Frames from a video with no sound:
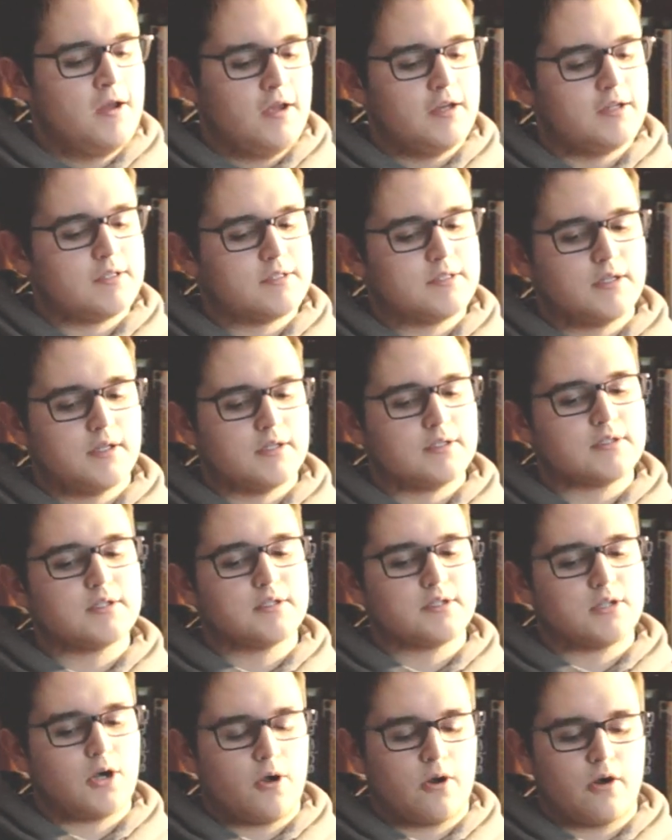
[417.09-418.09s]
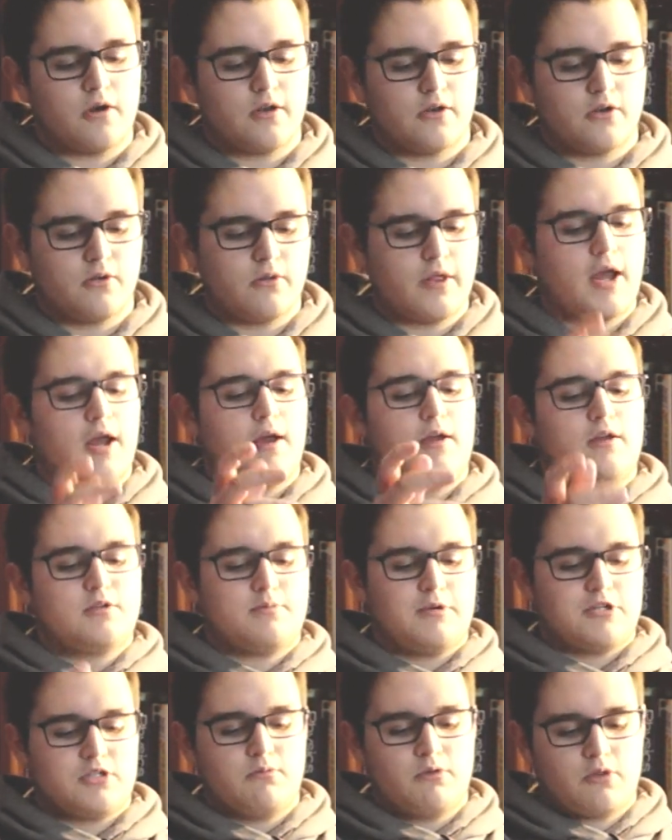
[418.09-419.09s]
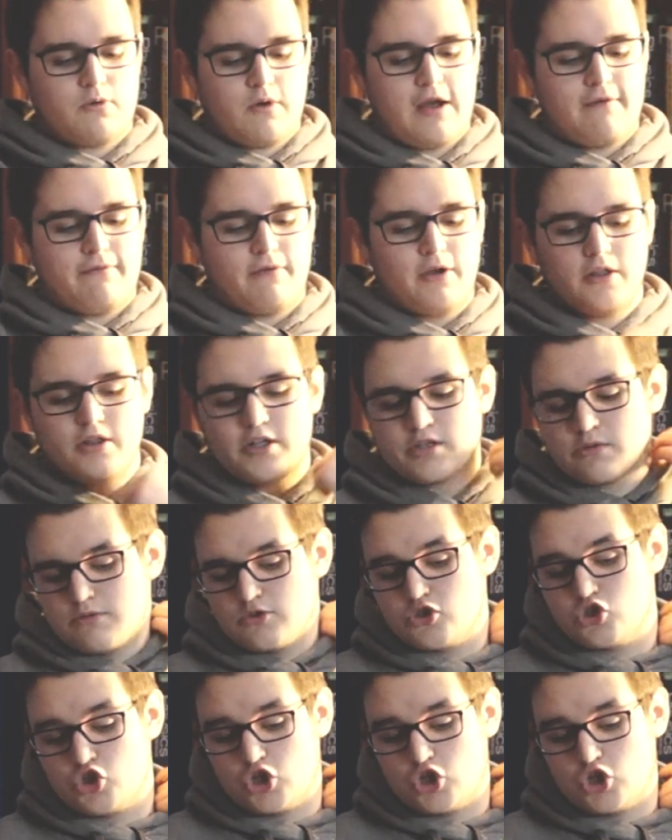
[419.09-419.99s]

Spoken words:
It's harder to do that, especially with graphite. This was